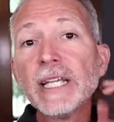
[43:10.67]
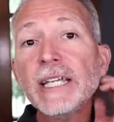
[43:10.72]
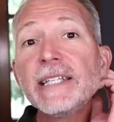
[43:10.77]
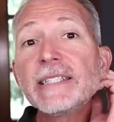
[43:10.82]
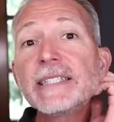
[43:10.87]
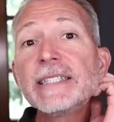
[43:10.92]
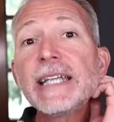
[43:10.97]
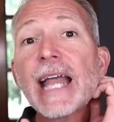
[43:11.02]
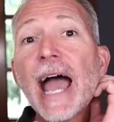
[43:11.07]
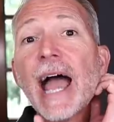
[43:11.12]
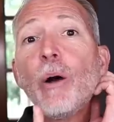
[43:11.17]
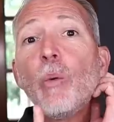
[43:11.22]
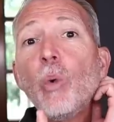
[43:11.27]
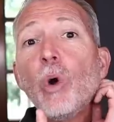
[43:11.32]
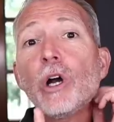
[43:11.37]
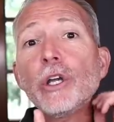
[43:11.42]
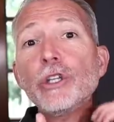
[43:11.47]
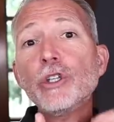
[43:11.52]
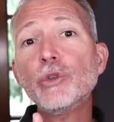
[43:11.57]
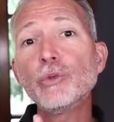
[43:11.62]
is not
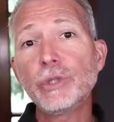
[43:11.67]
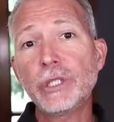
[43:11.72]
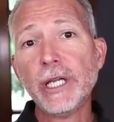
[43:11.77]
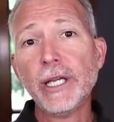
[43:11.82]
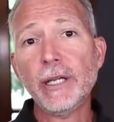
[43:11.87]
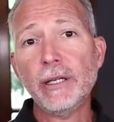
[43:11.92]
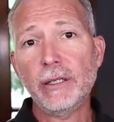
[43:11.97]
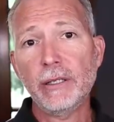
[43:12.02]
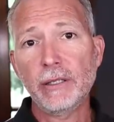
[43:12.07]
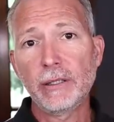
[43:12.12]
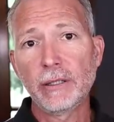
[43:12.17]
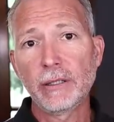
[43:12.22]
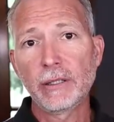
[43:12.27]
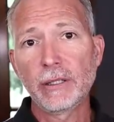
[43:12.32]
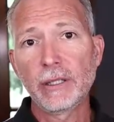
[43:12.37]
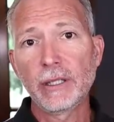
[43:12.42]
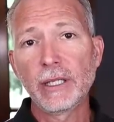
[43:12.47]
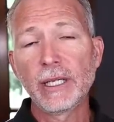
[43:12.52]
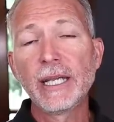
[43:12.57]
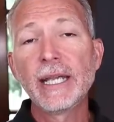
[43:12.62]
what you did.
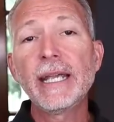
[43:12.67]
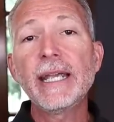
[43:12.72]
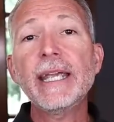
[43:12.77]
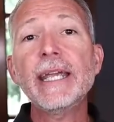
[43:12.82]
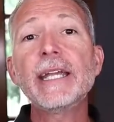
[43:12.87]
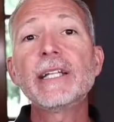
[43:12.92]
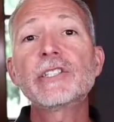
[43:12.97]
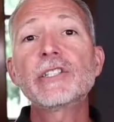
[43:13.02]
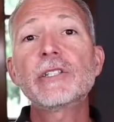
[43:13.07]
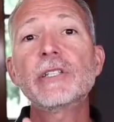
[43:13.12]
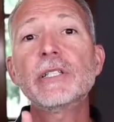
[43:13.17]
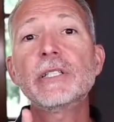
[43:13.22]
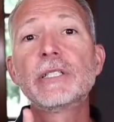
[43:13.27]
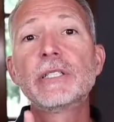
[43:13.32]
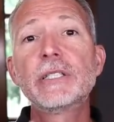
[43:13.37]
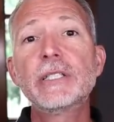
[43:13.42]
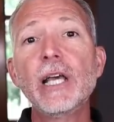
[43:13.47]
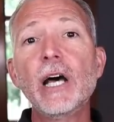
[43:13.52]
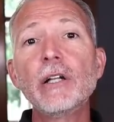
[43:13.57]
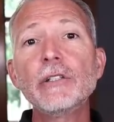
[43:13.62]
It's the
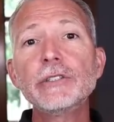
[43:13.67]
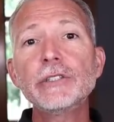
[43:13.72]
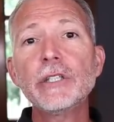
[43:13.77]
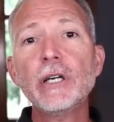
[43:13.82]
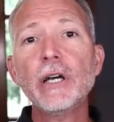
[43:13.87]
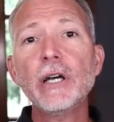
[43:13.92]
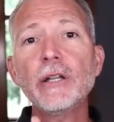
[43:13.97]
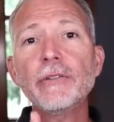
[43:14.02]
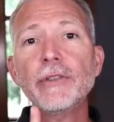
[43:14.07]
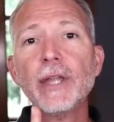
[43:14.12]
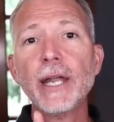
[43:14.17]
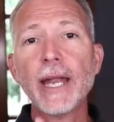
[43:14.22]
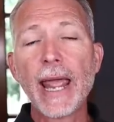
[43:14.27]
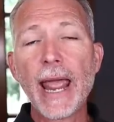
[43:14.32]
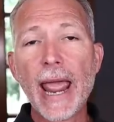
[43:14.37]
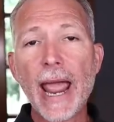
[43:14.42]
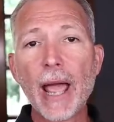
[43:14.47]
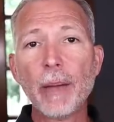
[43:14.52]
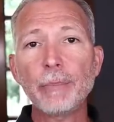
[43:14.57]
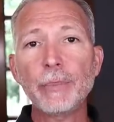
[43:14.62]
delta that
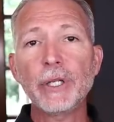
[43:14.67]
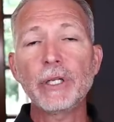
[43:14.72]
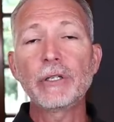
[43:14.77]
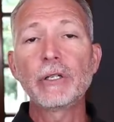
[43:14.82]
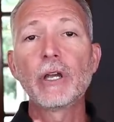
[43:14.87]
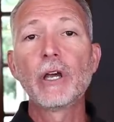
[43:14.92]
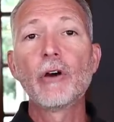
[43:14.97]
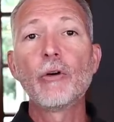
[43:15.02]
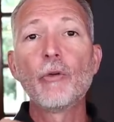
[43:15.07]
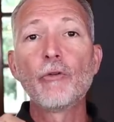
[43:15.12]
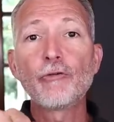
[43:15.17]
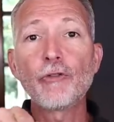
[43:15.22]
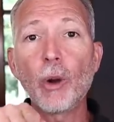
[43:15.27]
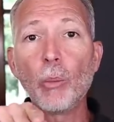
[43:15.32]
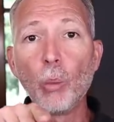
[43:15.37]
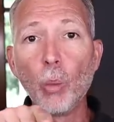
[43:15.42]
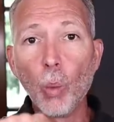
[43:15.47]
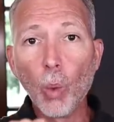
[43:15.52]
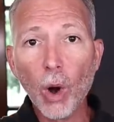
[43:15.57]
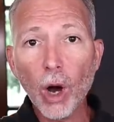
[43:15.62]
happened
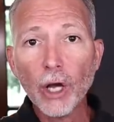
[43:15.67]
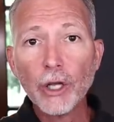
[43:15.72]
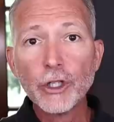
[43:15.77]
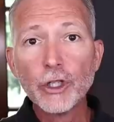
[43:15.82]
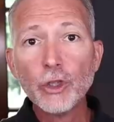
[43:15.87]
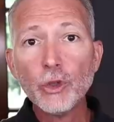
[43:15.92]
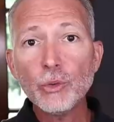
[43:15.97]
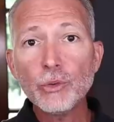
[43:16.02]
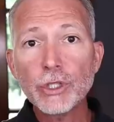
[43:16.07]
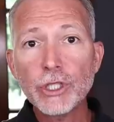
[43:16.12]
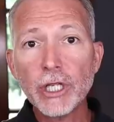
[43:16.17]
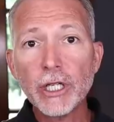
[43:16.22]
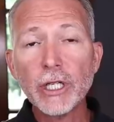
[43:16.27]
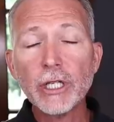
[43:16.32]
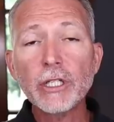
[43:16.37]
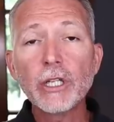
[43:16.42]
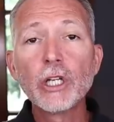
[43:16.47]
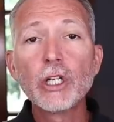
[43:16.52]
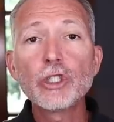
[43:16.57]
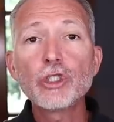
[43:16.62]
from what you
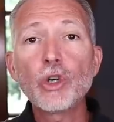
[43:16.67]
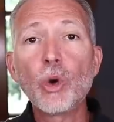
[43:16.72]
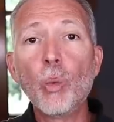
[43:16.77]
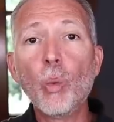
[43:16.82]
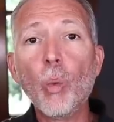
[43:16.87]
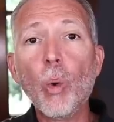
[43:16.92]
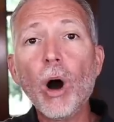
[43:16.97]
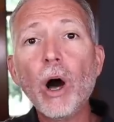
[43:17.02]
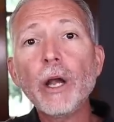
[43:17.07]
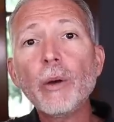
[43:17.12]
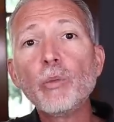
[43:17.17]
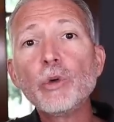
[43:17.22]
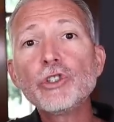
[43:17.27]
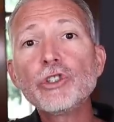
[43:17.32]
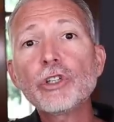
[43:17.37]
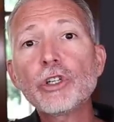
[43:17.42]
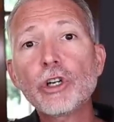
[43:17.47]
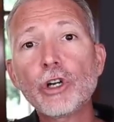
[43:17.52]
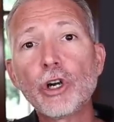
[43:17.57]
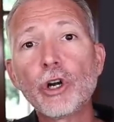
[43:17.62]
did to what was
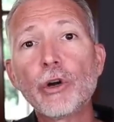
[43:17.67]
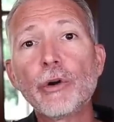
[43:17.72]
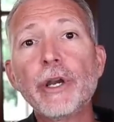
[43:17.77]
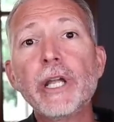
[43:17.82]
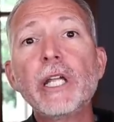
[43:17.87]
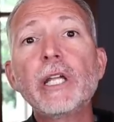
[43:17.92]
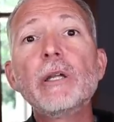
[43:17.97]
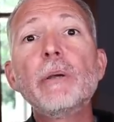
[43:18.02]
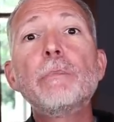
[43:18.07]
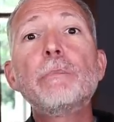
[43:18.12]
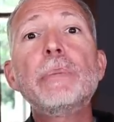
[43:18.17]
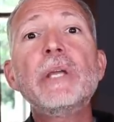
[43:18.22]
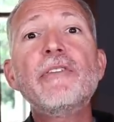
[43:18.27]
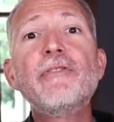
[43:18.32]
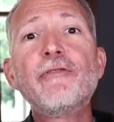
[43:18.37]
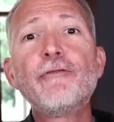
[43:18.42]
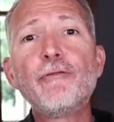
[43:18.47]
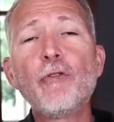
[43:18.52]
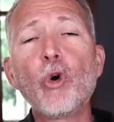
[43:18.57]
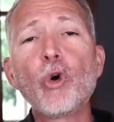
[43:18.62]
occurring
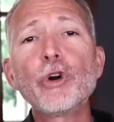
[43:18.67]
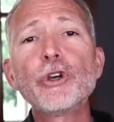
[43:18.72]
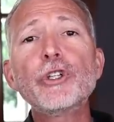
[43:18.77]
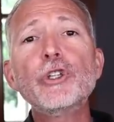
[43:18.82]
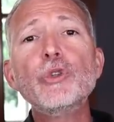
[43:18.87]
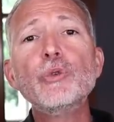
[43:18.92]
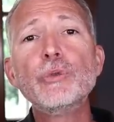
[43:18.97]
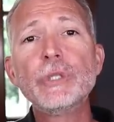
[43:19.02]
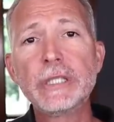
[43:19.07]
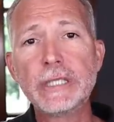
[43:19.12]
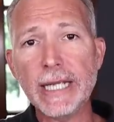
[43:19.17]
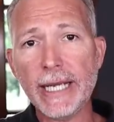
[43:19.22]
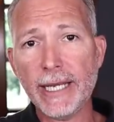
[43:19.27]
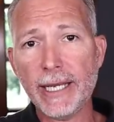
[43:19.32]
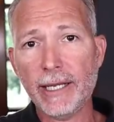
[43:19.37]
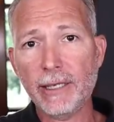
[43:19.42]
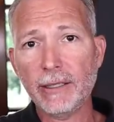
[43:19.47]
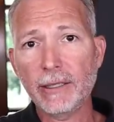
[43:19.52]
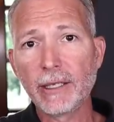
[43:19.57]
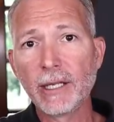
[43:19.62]
before you did
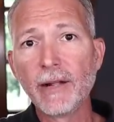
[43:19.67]
it.